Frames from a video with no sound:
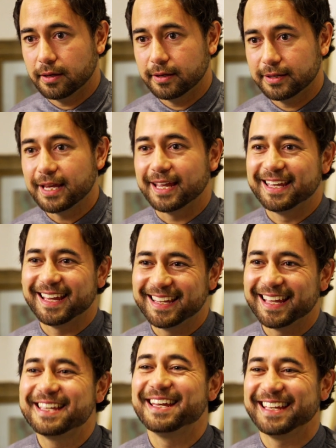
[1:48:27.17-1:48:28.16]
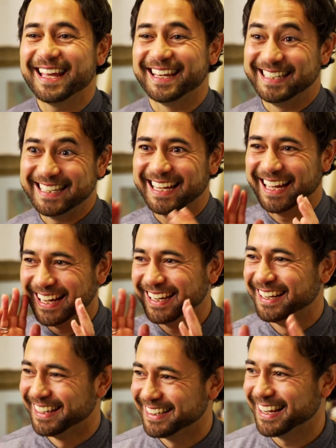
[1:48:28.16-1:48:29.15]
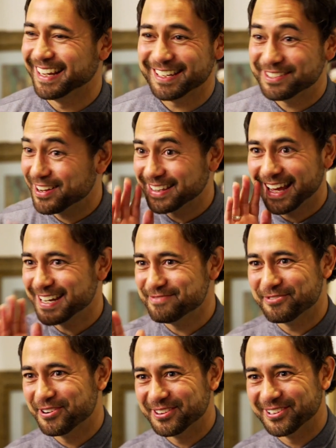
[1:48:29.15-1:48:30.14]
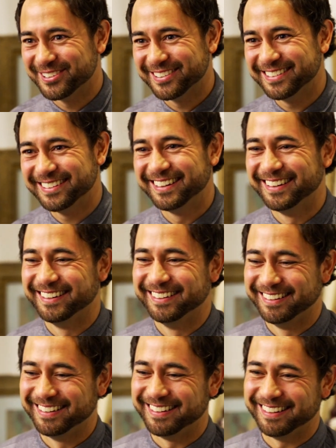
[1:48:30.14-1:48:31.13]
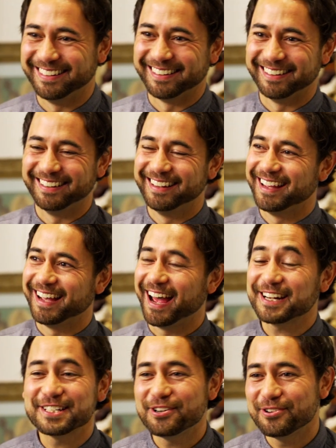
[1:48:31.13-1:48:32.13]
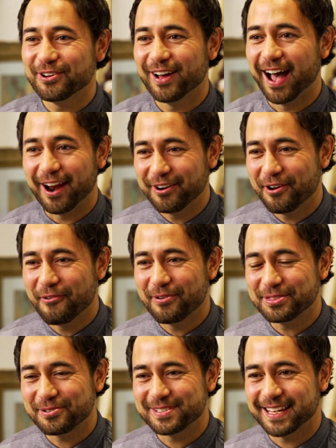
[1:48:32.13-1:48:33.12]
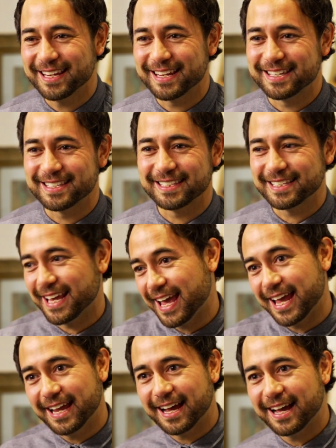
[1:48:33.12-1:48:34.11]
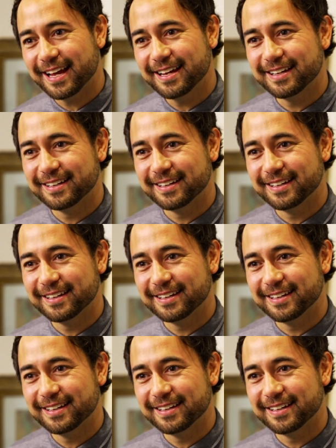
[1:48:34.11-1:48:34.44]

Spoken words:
Yeah, tihai. Yeah, it's not that anymore though, dude. I actually don't know. I don't know what they're saying is. Is it a-hi?